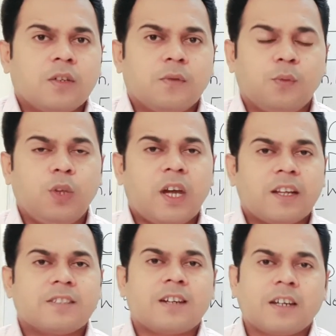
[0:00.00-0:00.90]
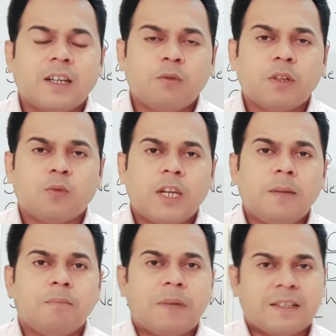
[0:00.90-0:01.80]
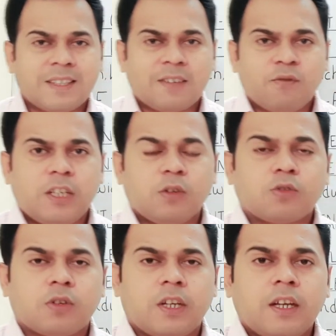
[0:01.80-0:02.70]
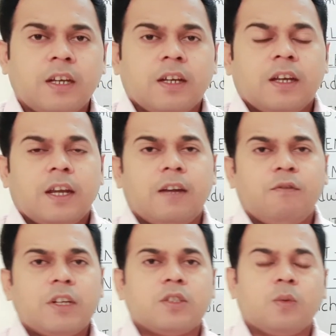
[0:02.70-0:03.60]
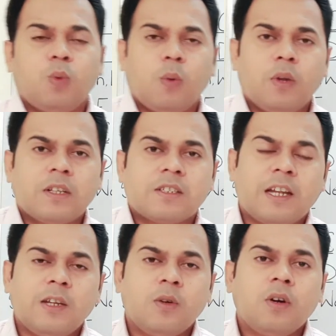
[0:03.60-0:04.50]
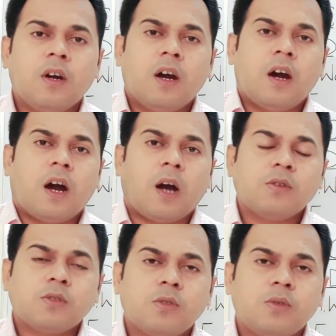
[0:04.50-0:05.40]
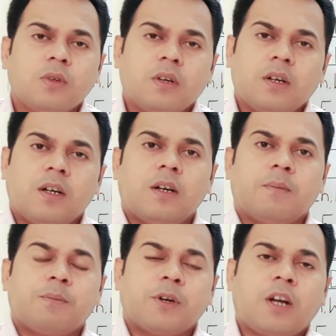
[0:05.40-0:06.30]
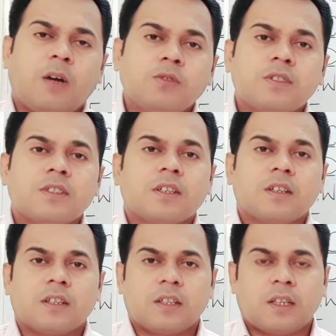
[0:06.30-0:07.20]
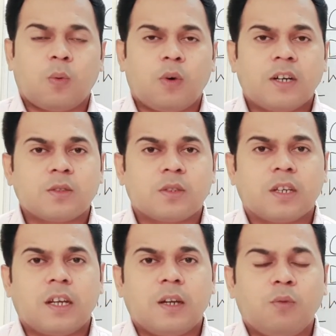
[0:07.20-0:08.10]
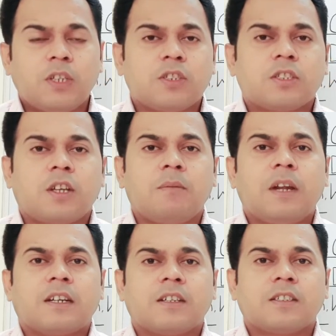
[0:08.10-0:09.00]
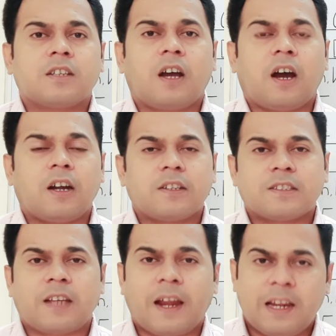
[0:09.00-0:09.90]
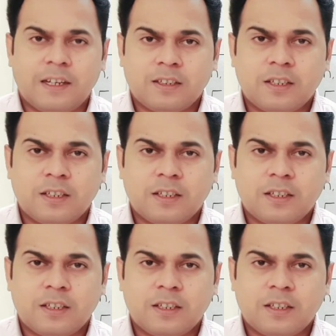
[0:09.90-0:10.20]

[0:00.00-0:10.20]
We are starting with very basic video today in which we will tell you how to pronounce the words in which some letters are silent.